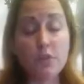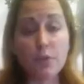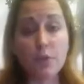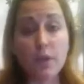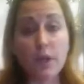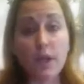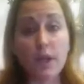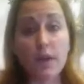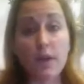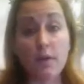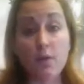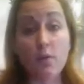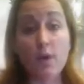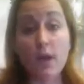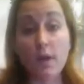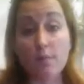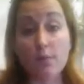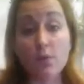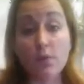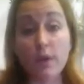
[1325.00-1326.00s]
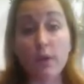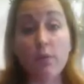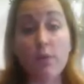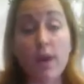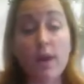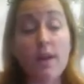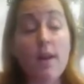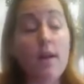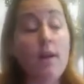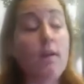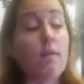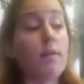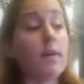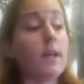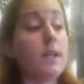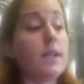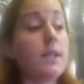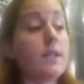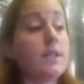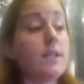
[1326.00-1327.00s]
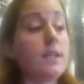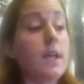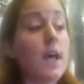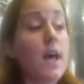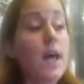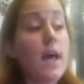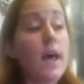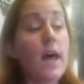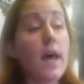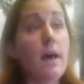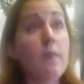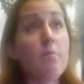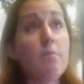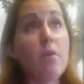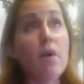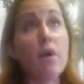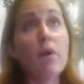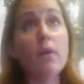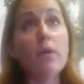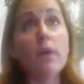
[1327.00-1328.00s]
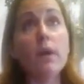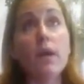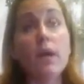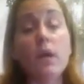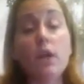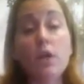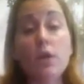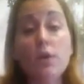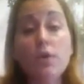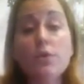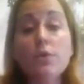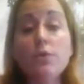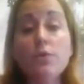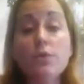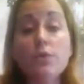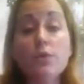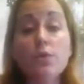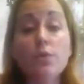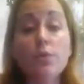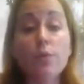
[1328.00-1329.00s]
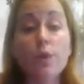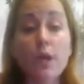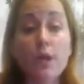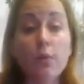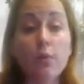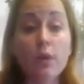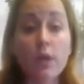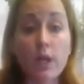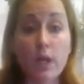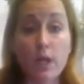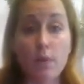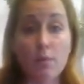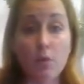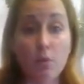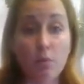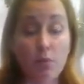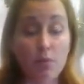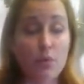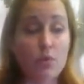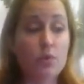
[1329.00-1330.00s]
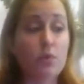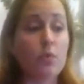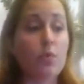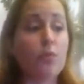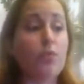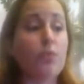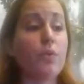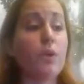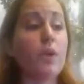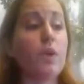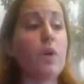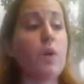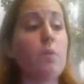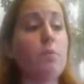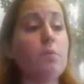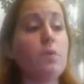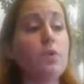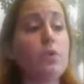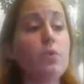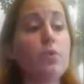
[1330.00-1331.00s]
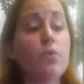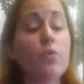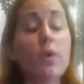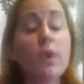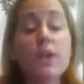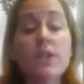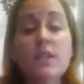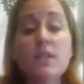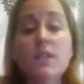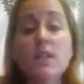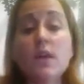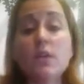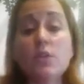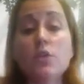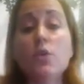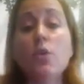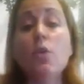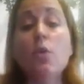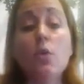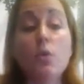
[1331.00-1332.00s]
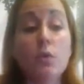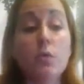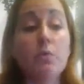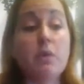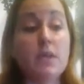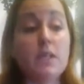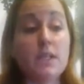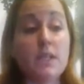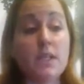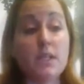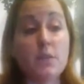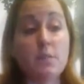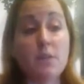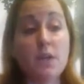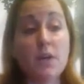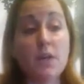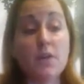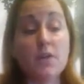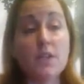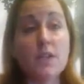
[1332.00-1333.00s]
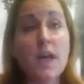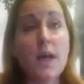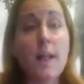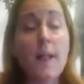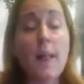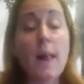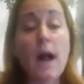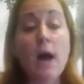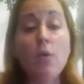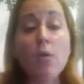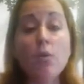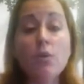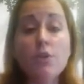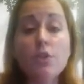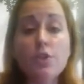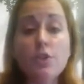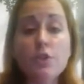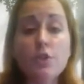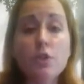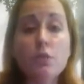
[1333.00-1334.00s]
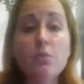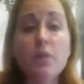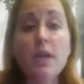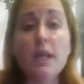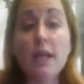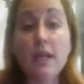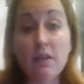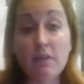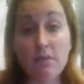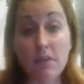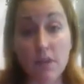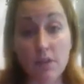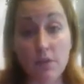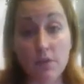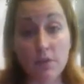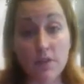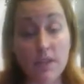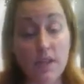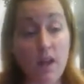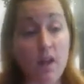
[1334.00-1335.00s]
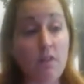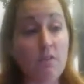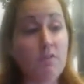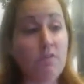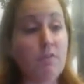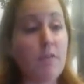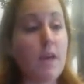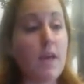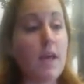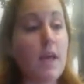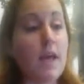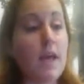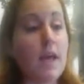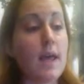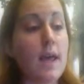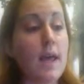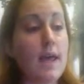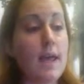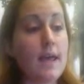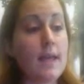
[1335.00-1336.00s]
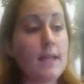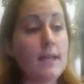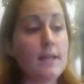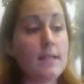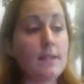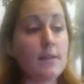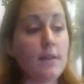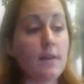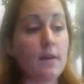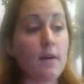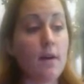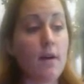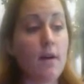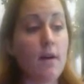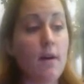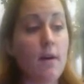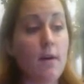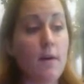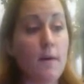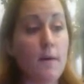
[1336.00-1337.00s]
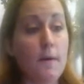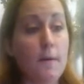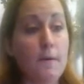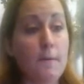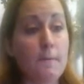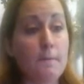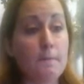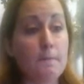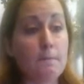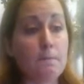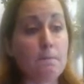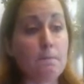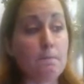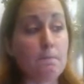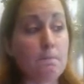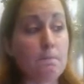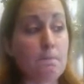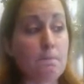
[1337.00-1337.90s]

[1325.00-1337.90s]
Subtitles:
doing and what I'm doing right now is empowering you to really reclaim your personal freedom, to really start your own business, because I want you to believe in yourself. And I